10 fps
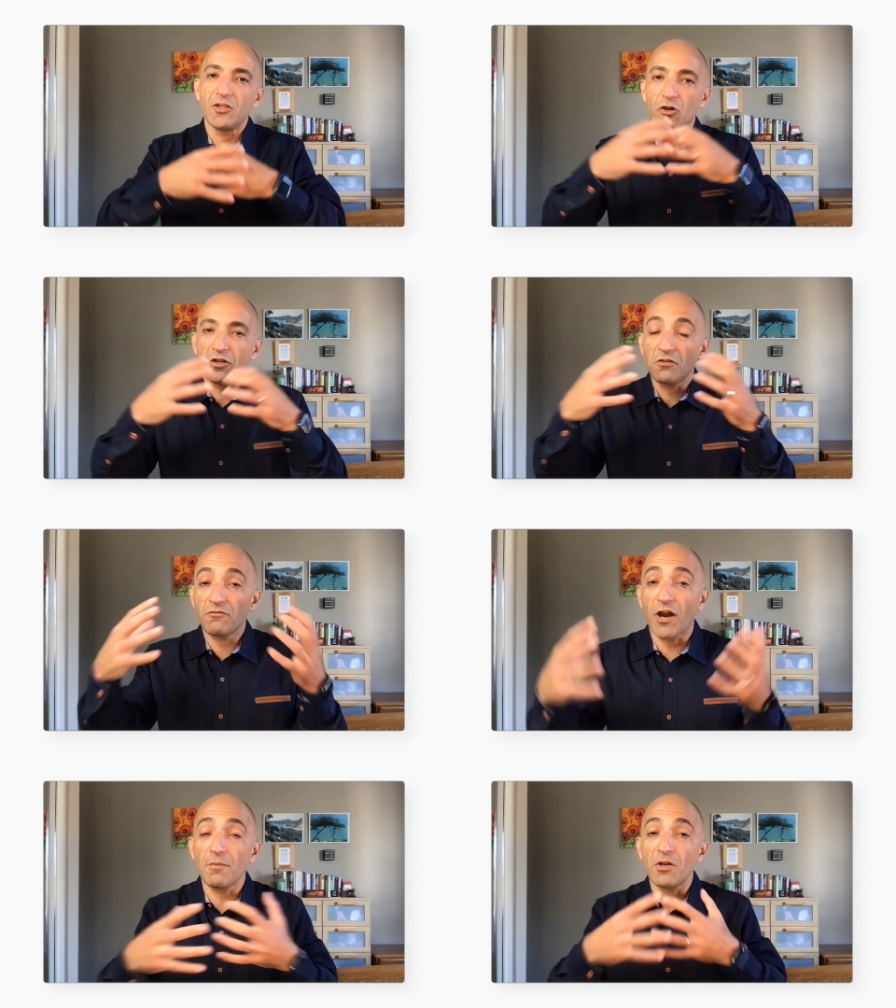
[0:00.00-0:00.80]
you know, an
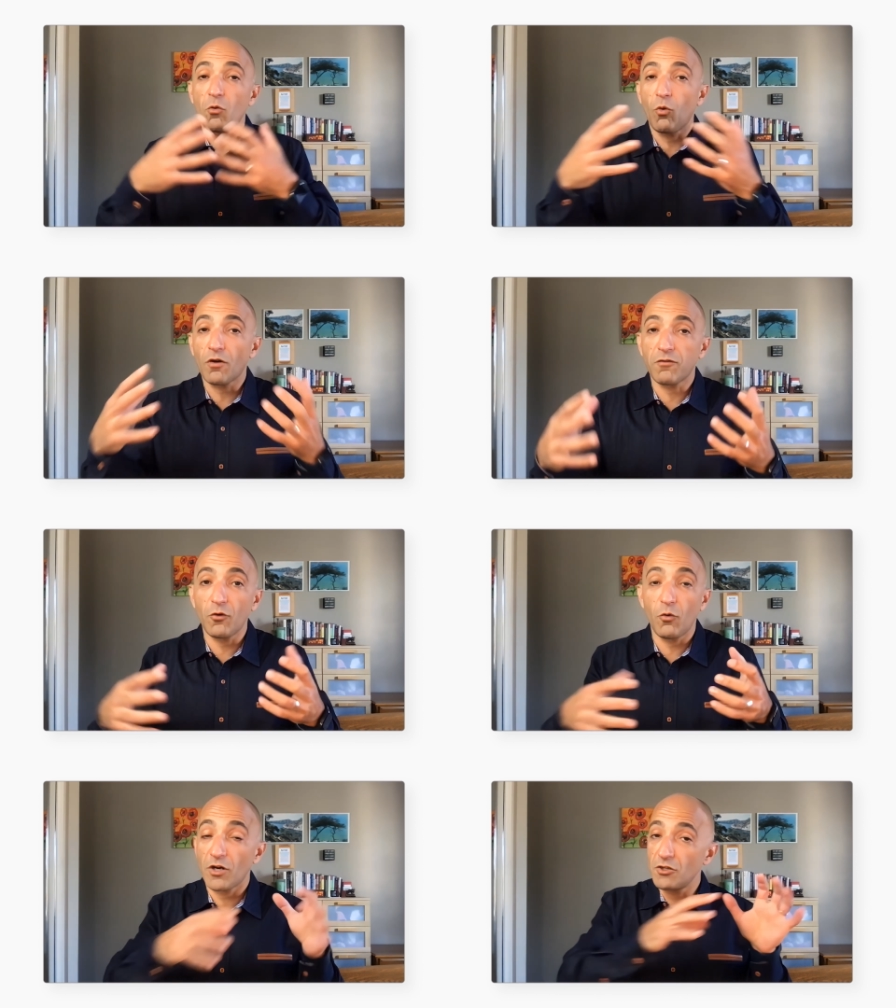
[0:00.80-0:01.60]
environment or
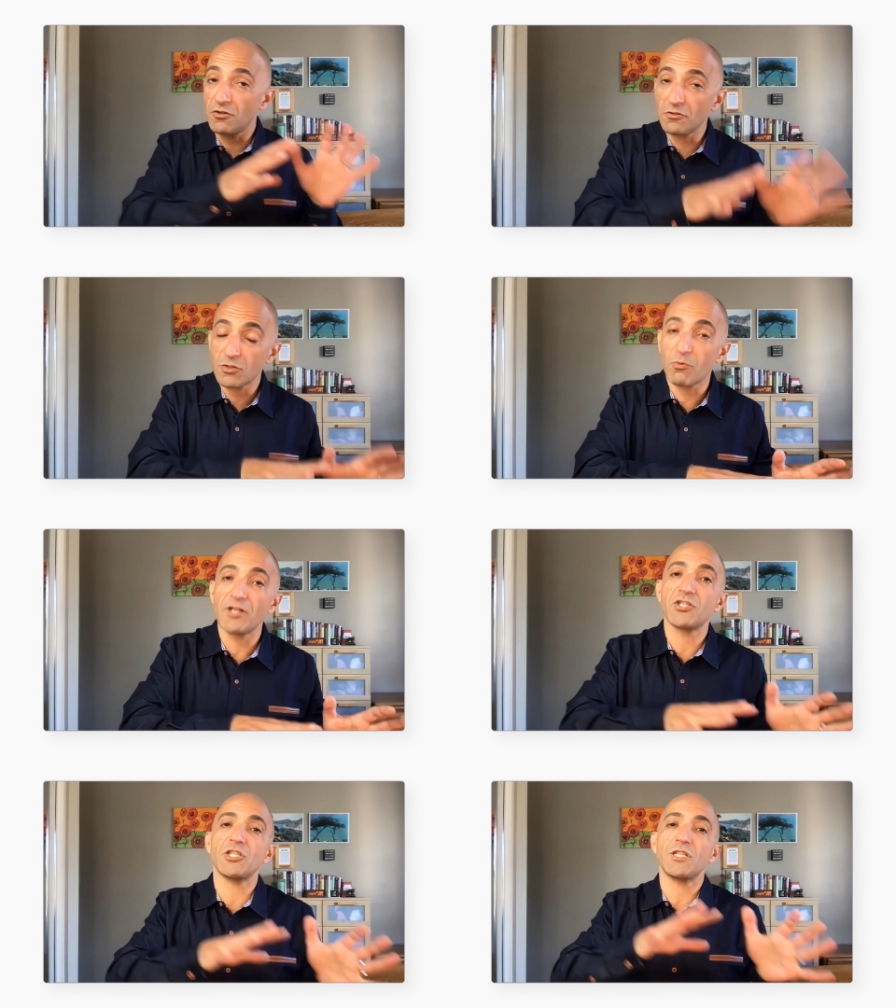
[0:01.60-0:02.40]
workflow where you're in the
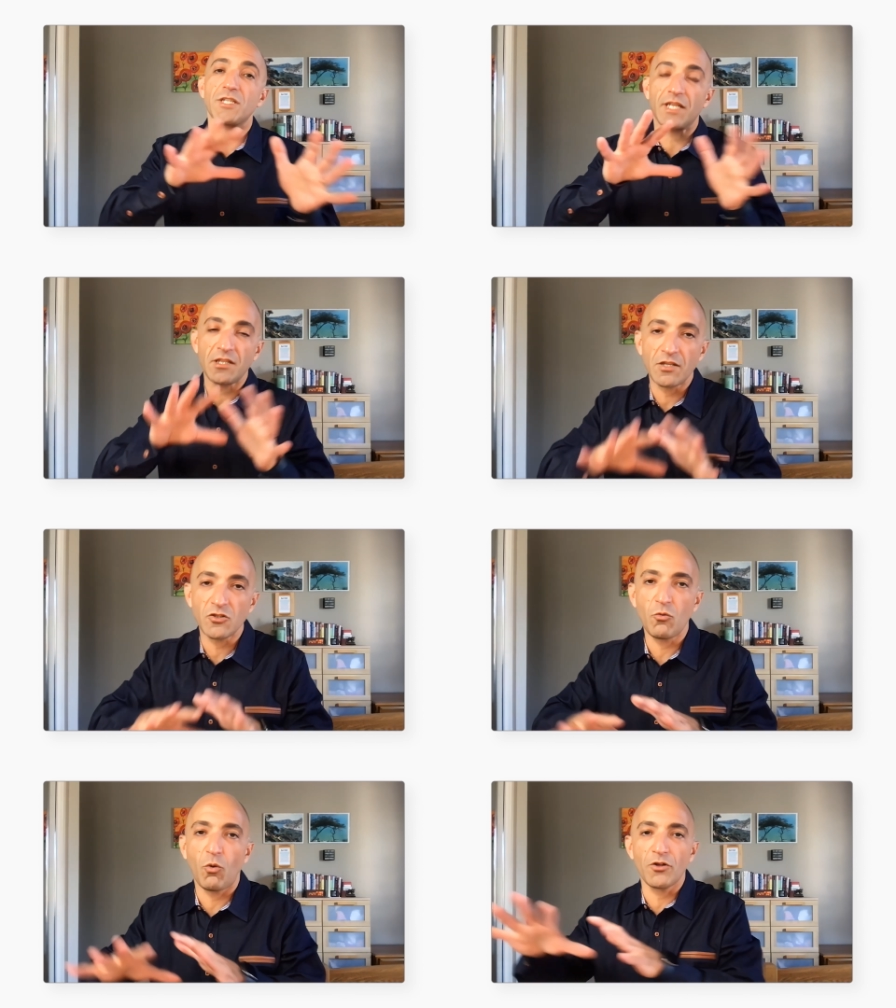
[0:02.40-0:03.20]
spreadsheet and then
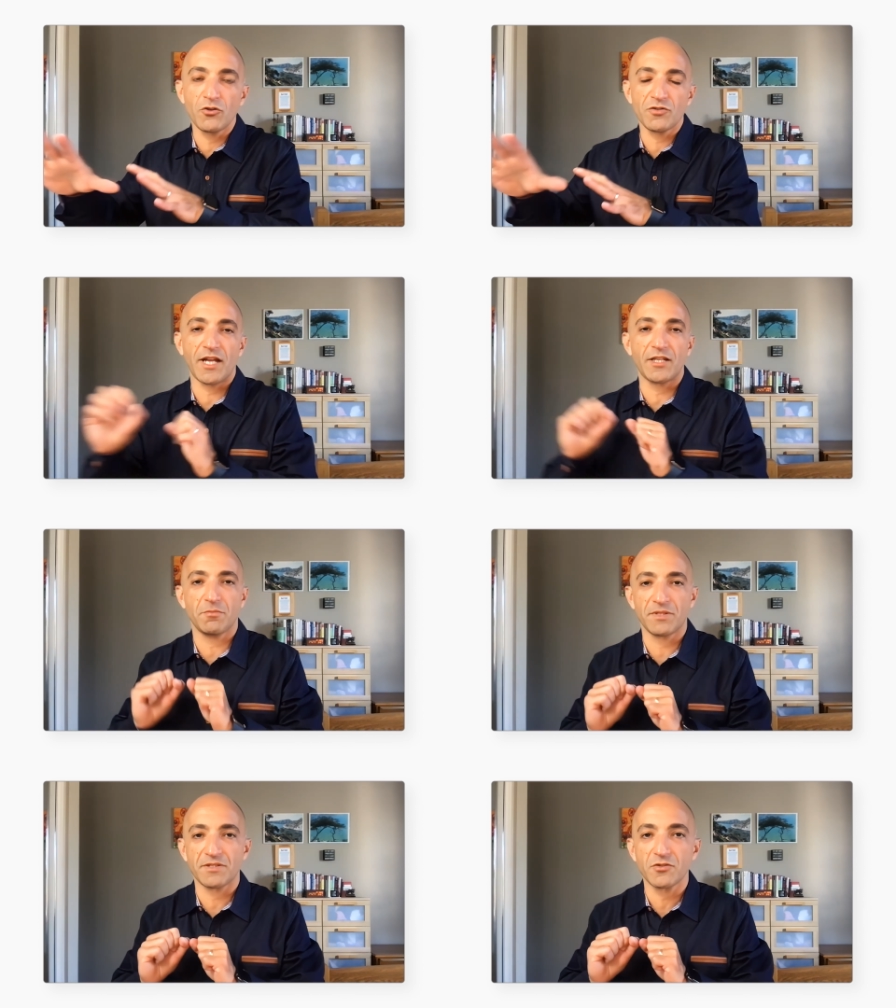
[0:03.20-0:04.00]
you want to use that as
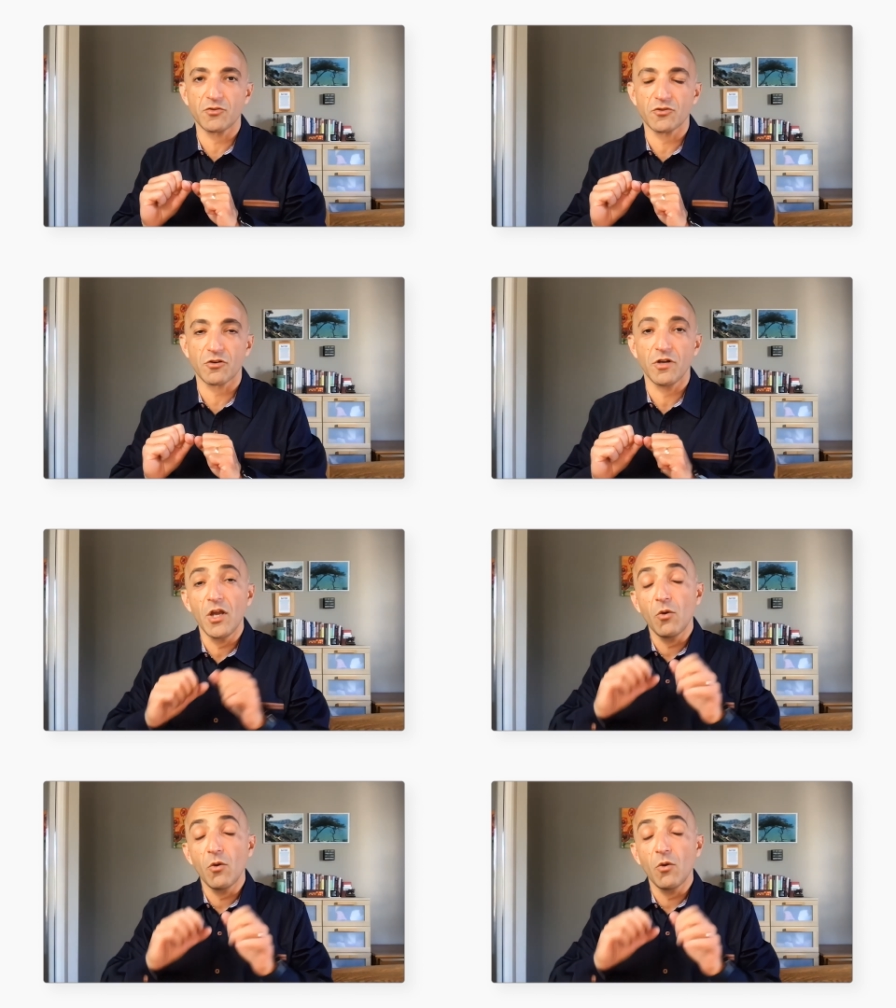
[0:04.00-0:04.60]
a business user.